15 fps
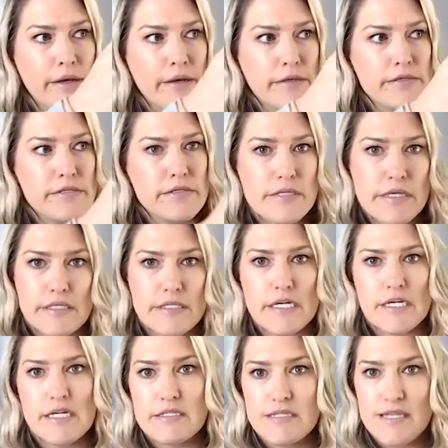60
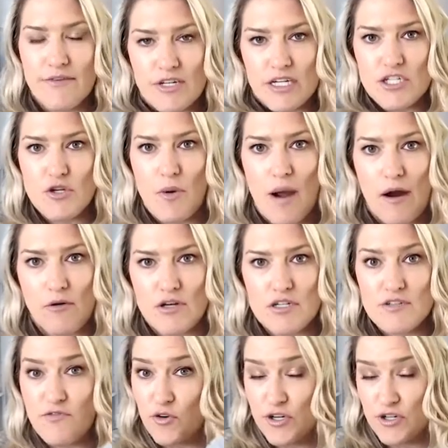to 72 hours
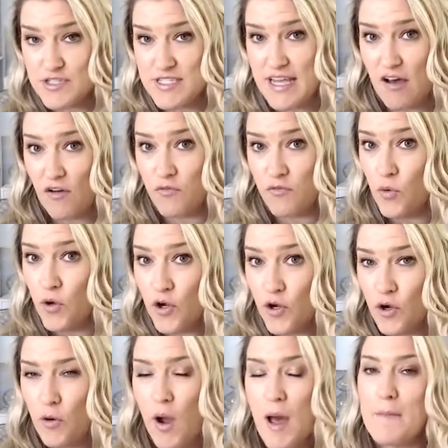for yourself?
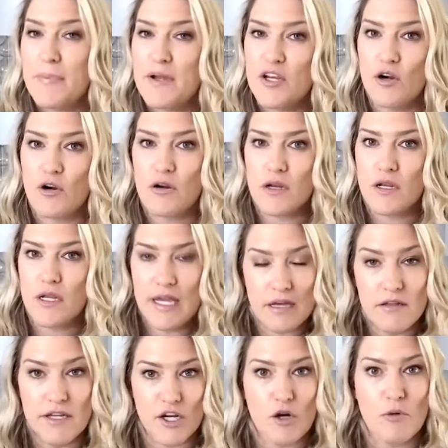Woohoo! But you're
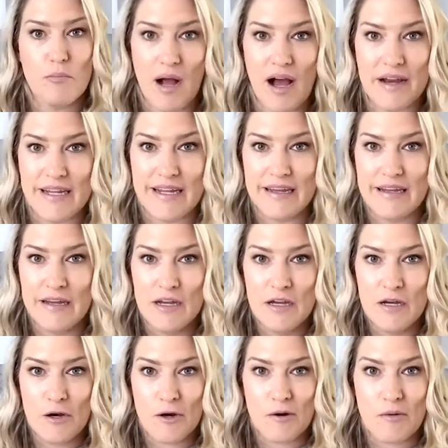killing your body,
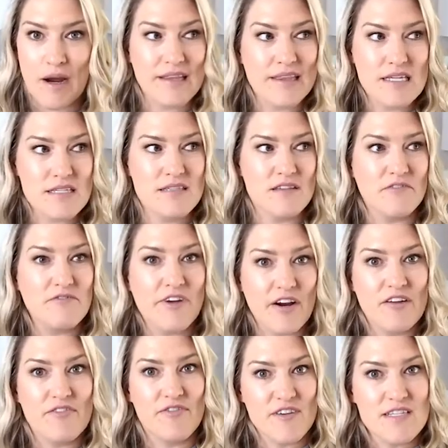right? This is a
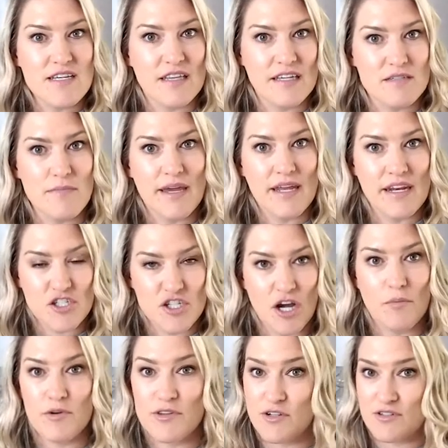very physically demanding job
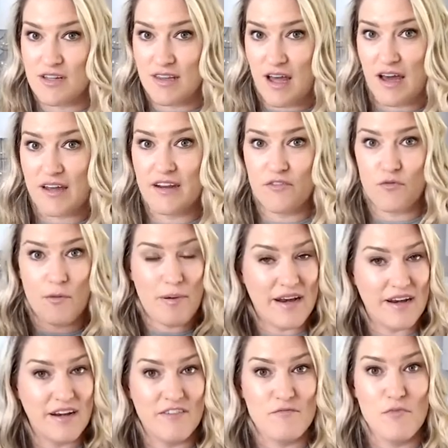where there's a lot of
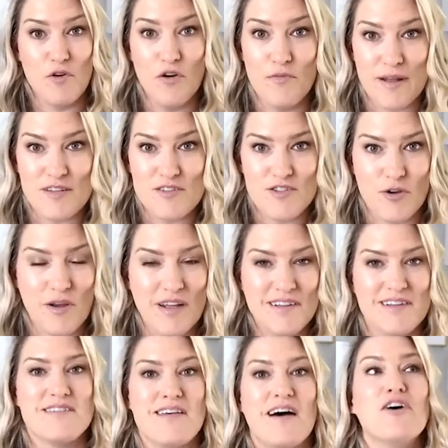repetitive movement. So it
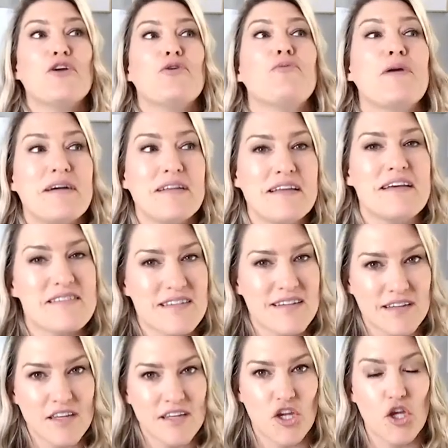is unrealistic
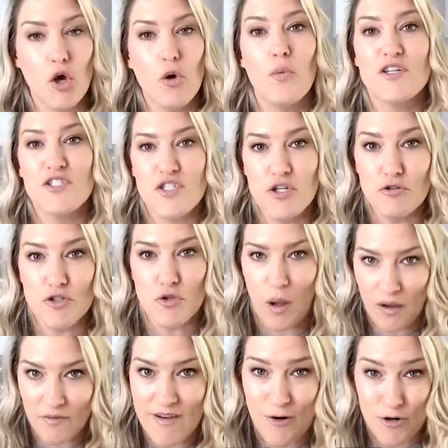that you would do
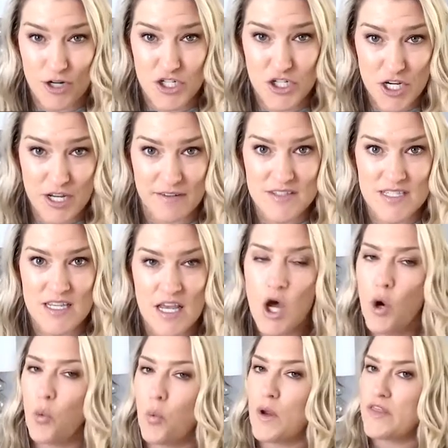12 hour shifts
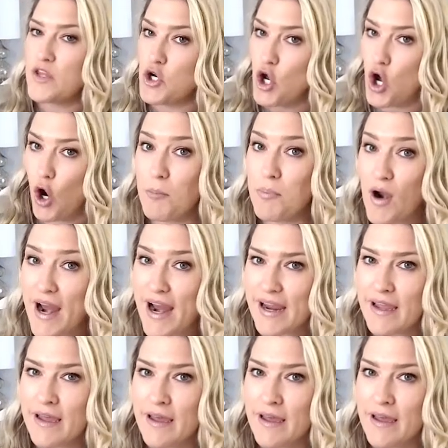with no break